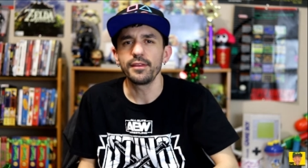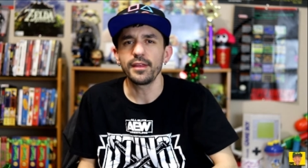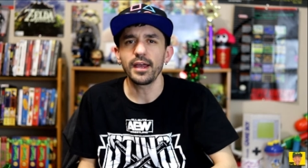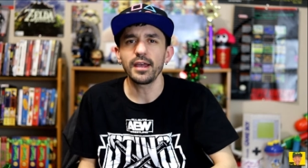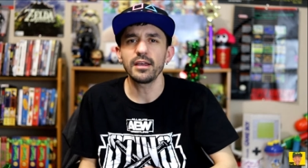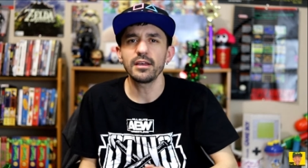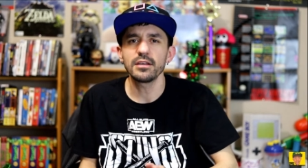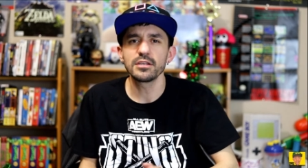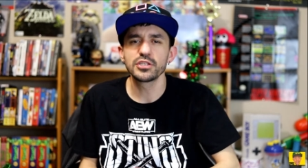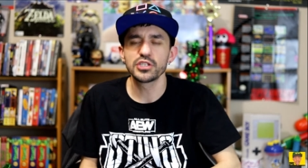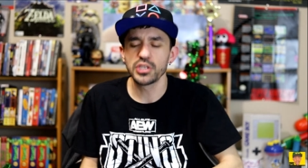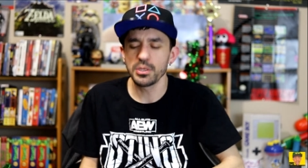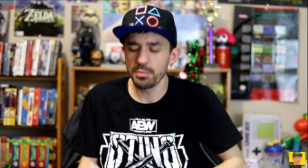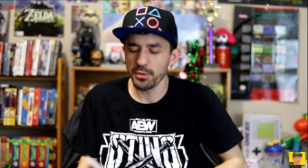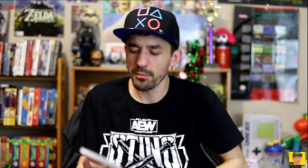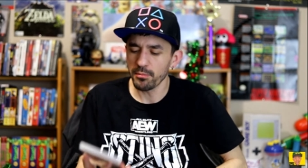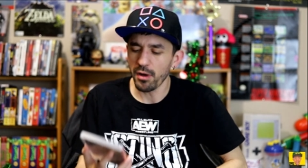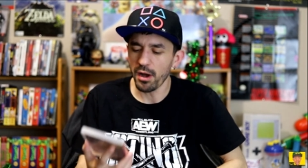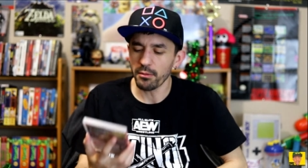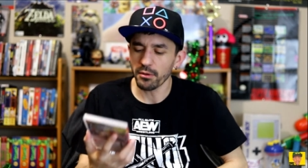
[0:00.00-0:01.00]
and that is
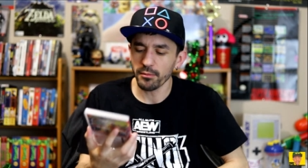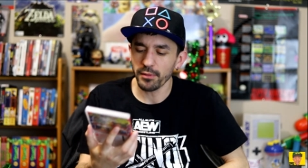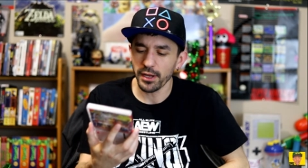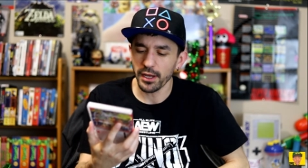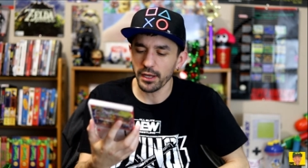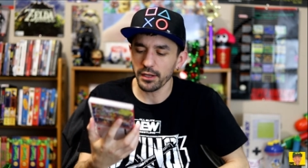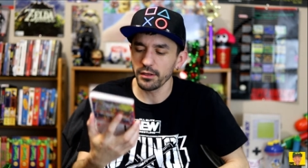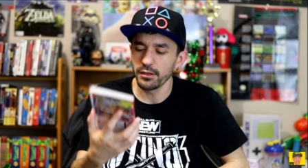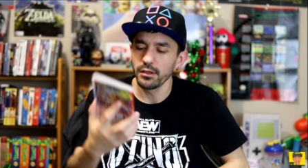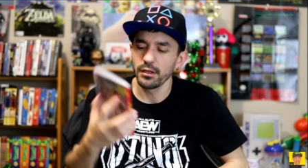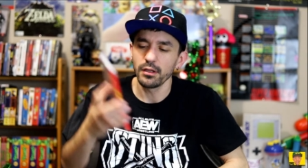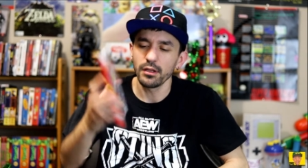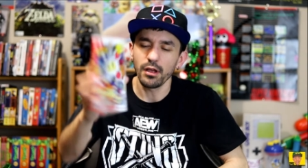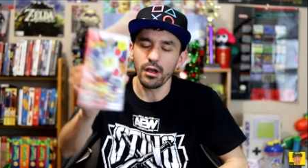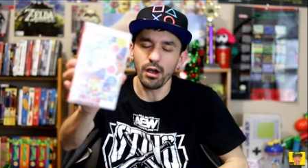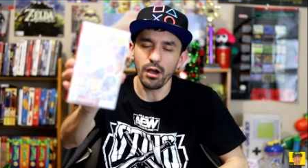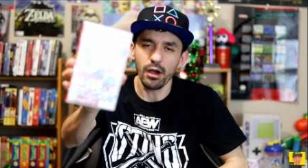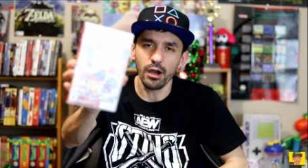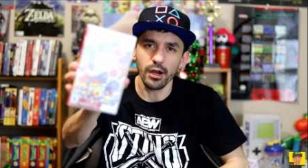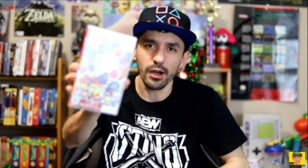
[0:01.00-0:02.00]
Super Bomberman
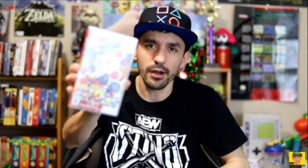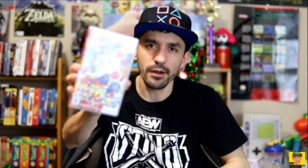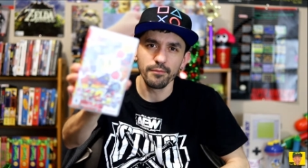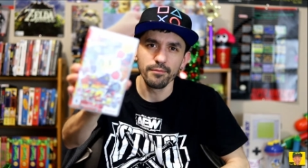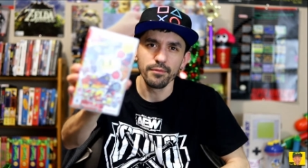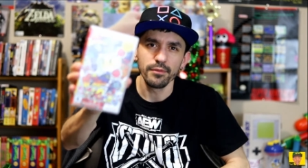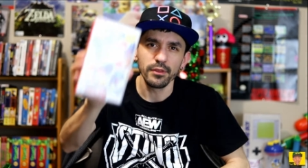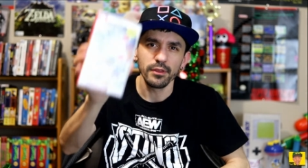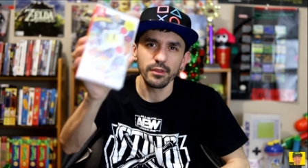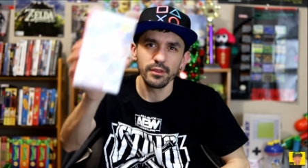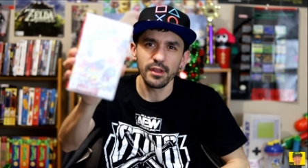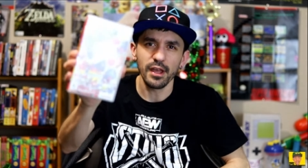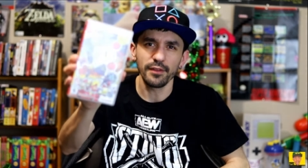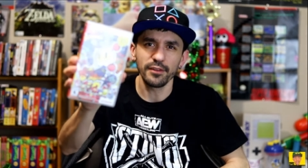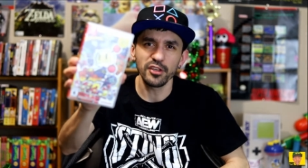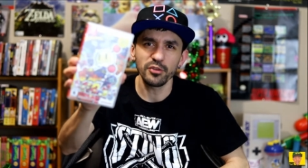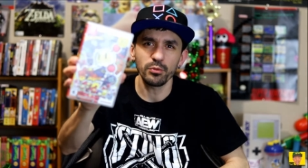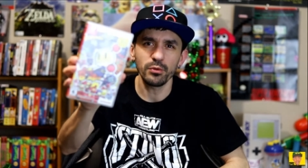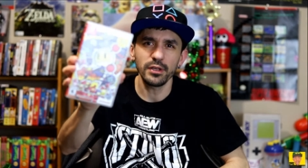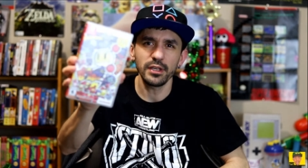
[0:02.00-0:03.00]
R.
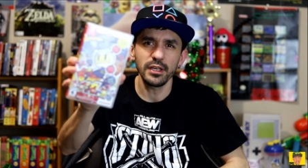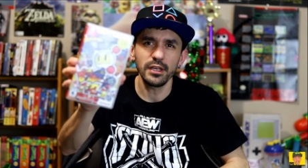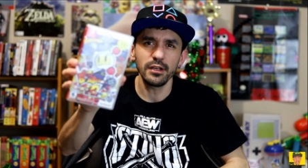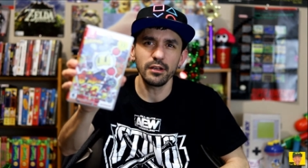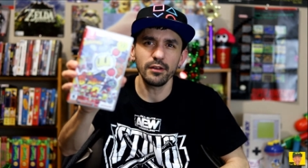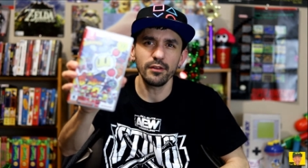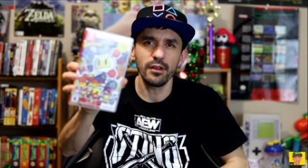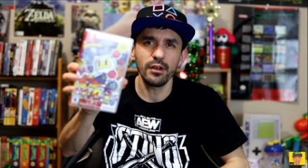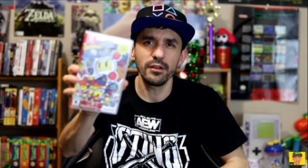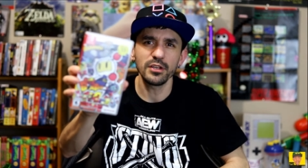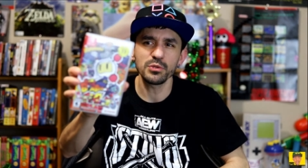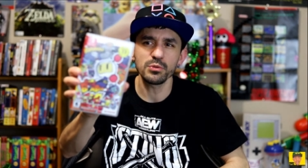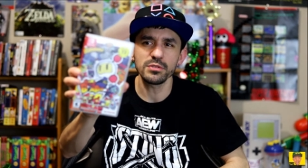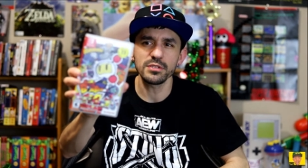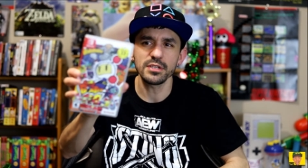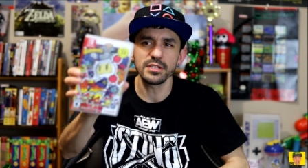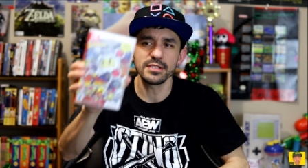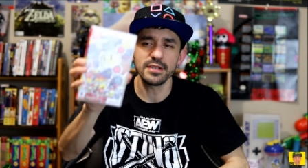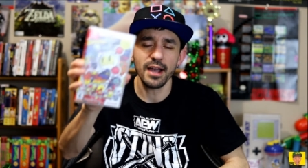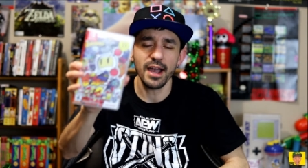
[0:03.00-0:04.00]
Now this one here though,
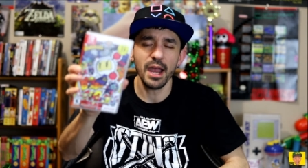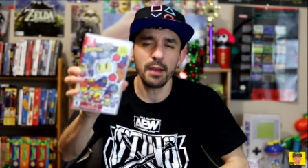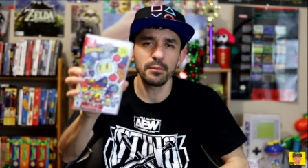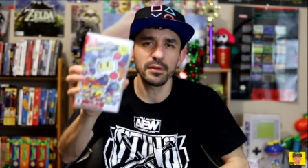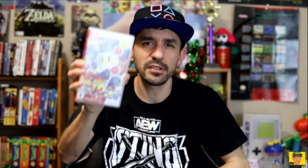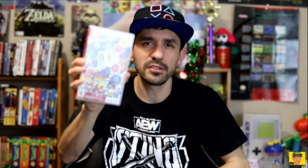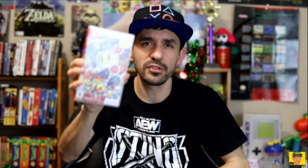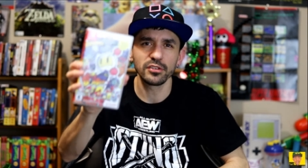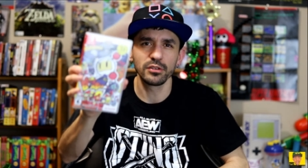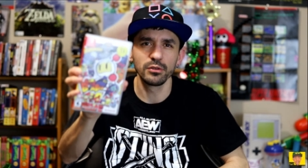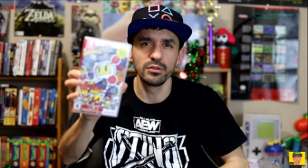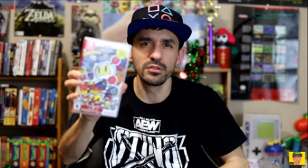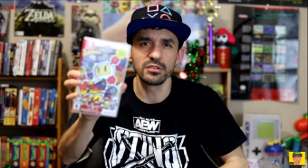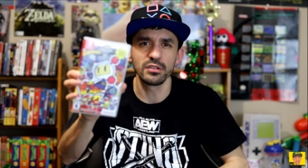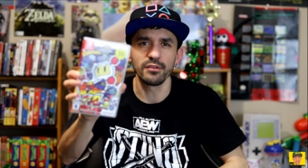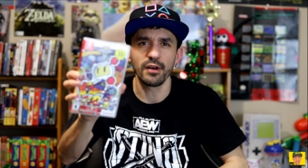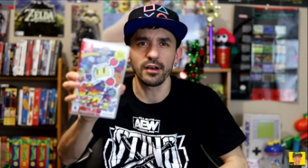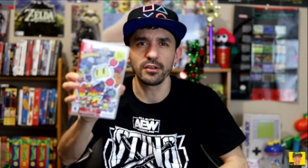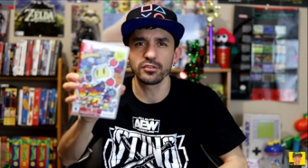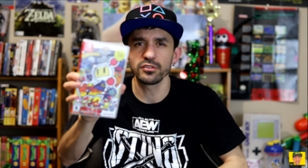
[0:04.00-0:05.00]
this was a timed
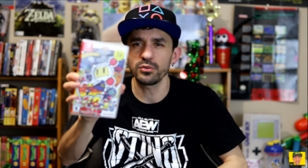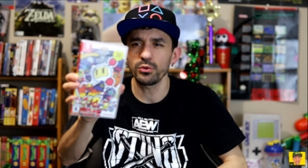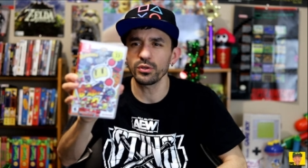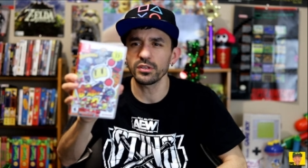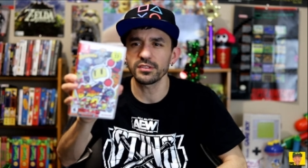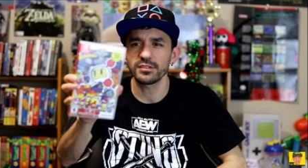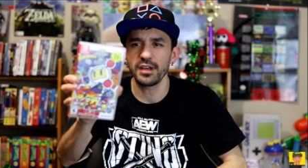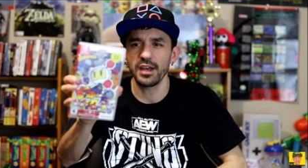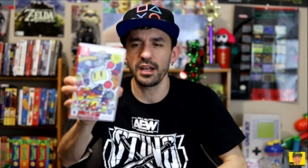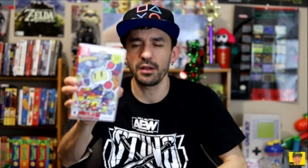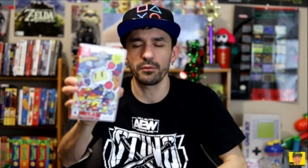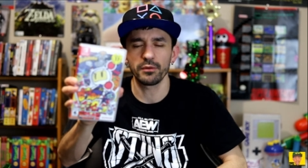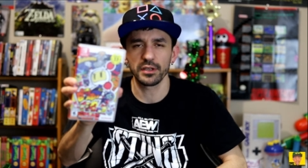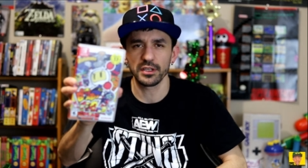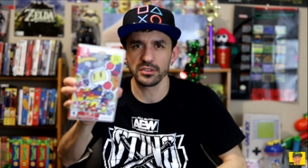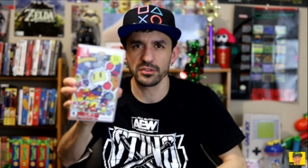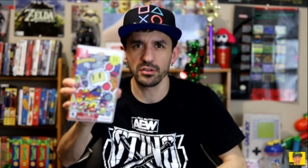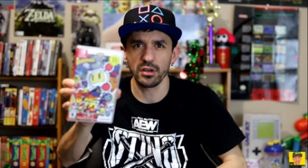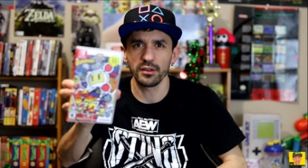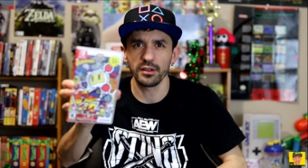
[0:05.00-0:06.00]
exclusive. I was so excited
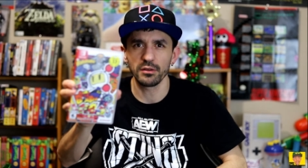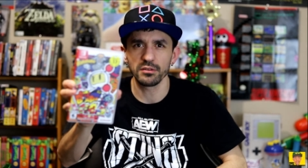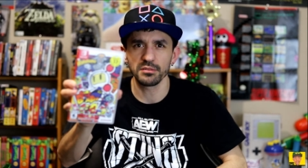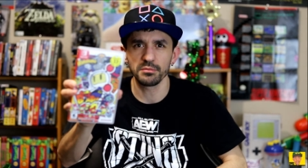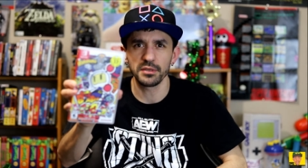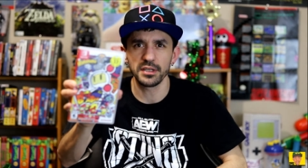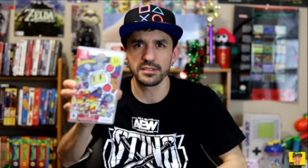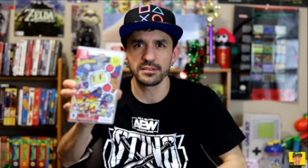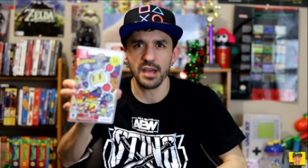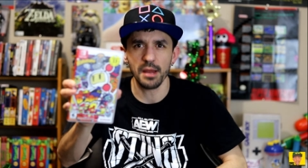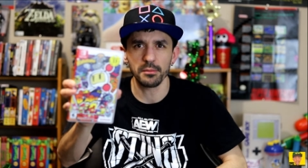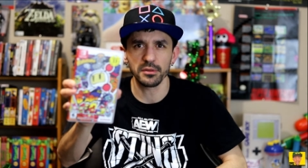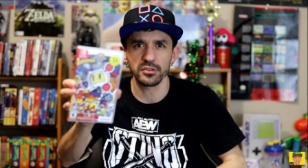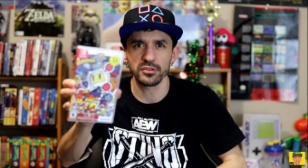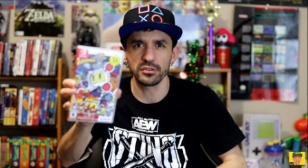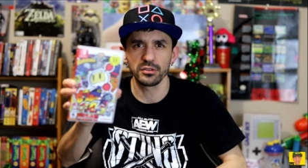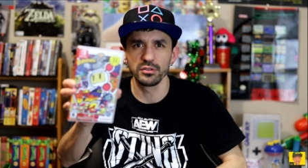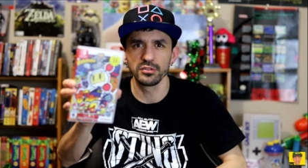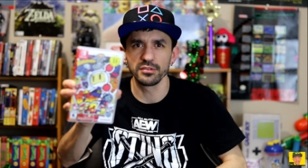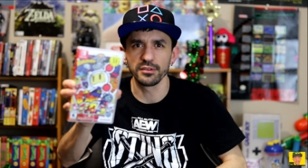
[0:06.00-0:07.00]
when I saw that was going to be a timed
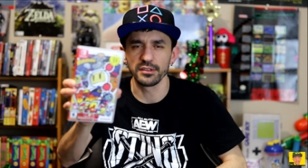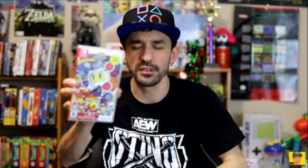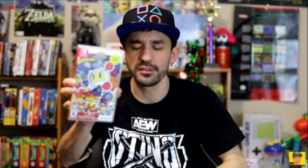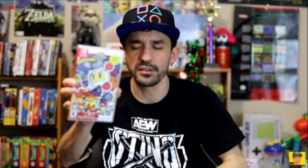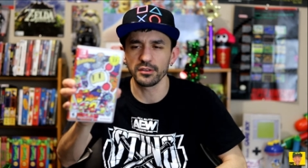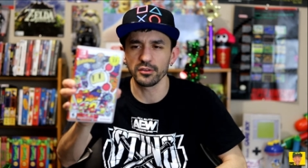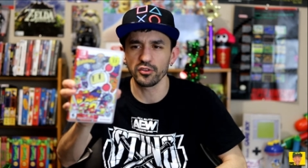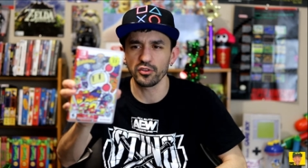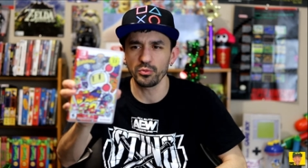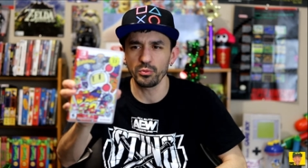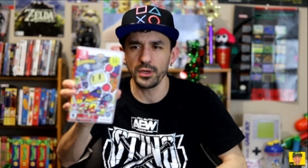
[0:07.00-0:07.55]
exclusive on Nintendo